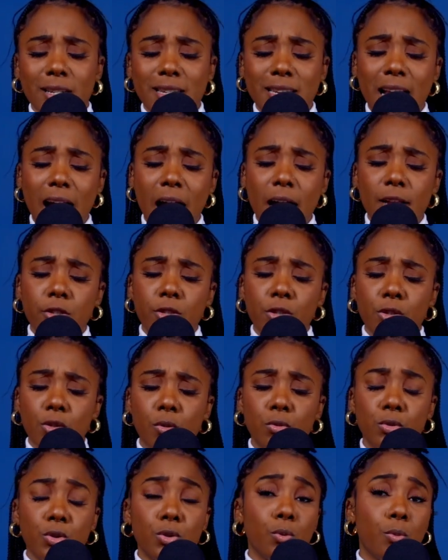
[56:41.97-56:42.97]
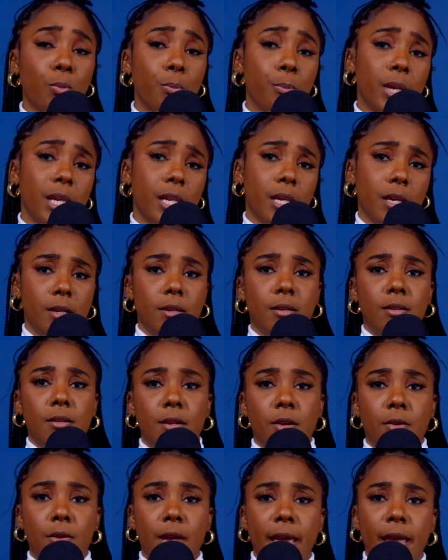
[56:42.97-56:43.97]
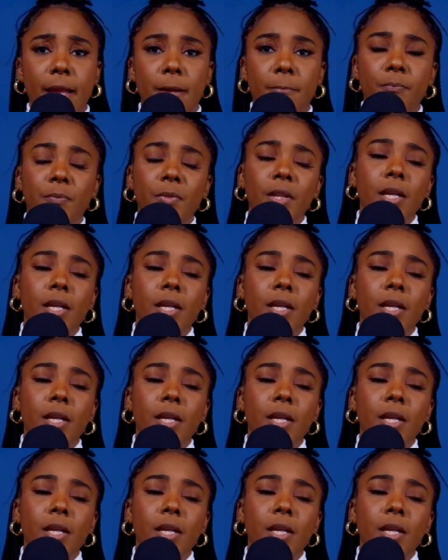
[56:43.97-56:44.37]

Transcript: not social media. Okay?